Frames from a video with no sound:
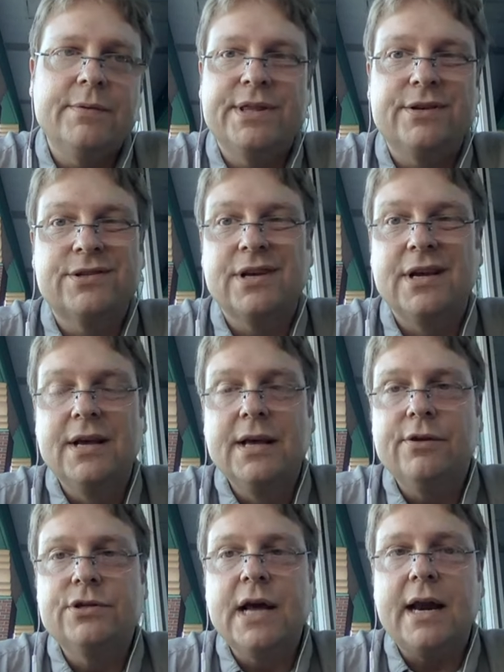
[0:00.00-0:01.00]
But there's
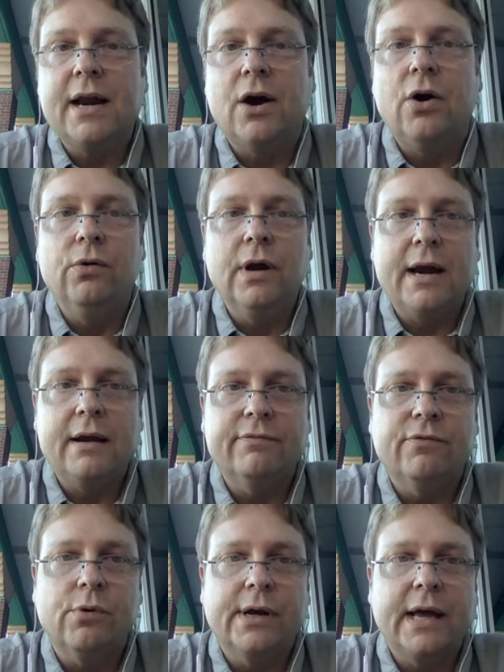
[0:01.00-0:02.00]
not a whole lot of
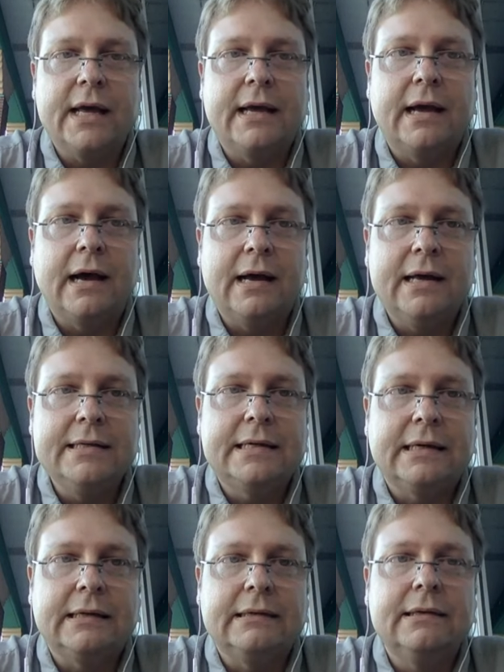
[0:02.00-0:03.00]
4K
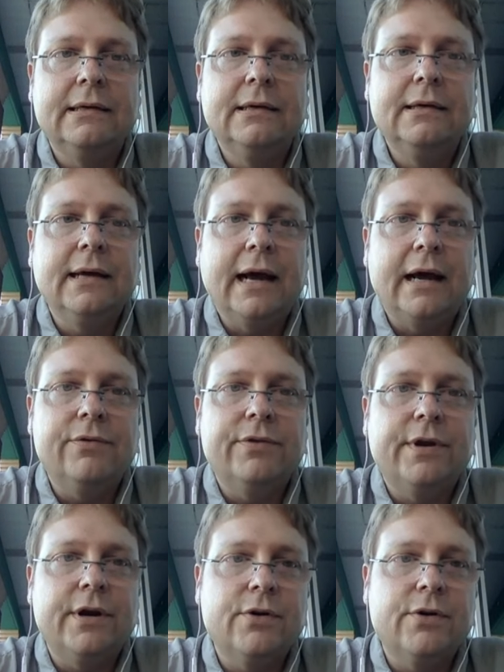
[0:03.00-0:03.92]
content out there.